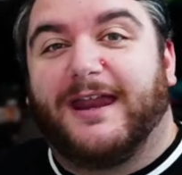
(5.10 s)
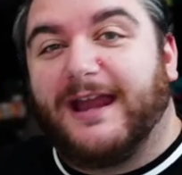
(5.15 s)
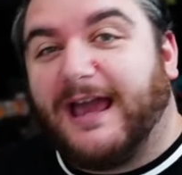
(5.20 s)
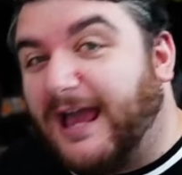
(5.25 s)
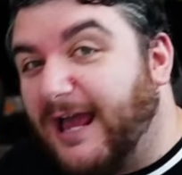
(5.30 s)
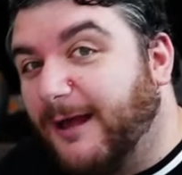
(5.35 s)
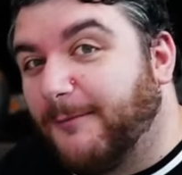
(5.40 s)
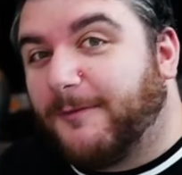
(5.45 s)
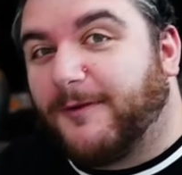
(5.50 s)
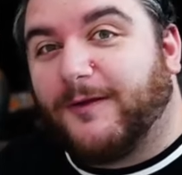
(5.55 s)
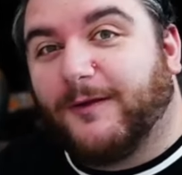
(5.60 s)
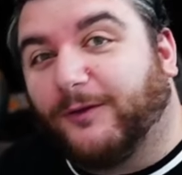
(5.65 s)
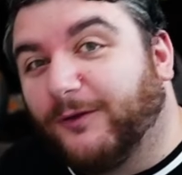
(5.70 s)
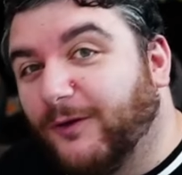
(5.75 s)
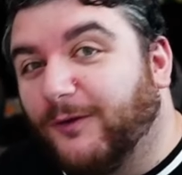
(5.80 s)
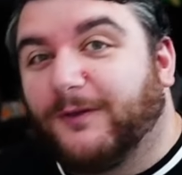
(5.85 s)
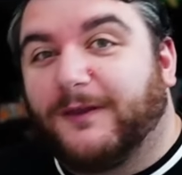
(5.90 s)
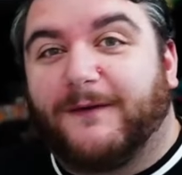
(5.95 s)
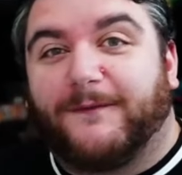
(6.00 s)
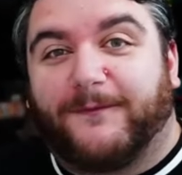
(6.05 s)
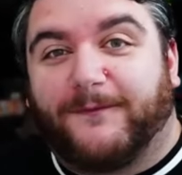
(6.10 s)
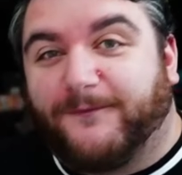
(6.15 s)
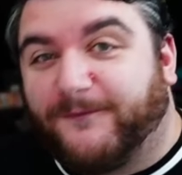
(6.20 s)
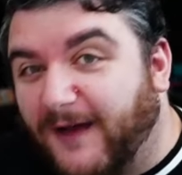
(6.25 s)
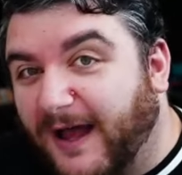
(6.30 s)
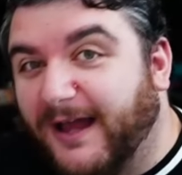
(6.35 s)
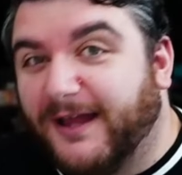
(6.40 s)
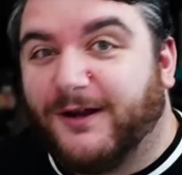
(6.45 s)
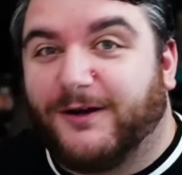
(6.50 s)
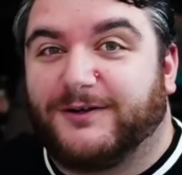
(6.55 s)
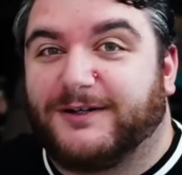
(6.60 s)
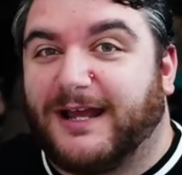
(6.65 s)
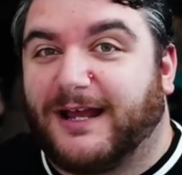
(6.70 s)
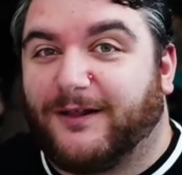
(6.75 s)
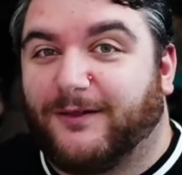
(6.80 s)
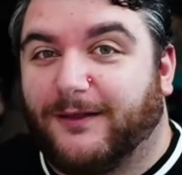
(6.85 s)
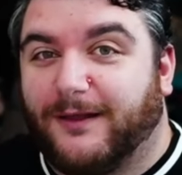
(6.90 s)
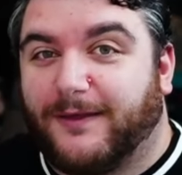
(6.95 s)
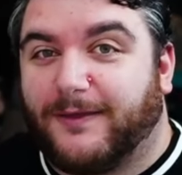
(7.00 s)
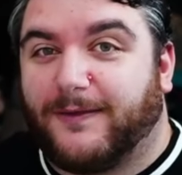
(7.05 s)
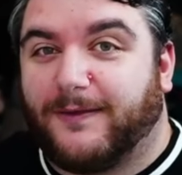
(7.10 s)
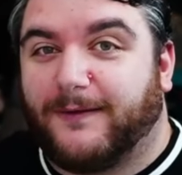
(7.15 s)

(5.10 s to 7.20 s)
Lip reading: absolutely fire deck list.